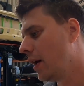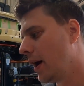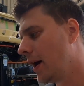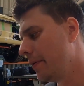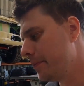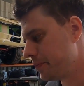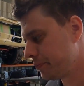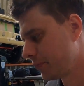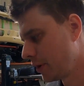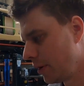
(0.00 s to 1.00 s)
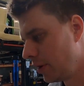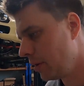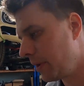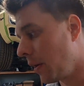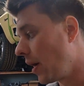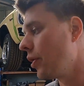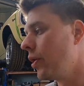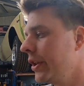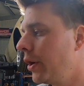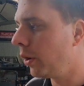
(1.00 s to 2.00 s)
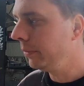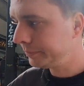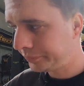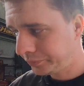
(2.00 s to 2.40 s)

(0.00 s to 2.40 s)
But anyway, all in all,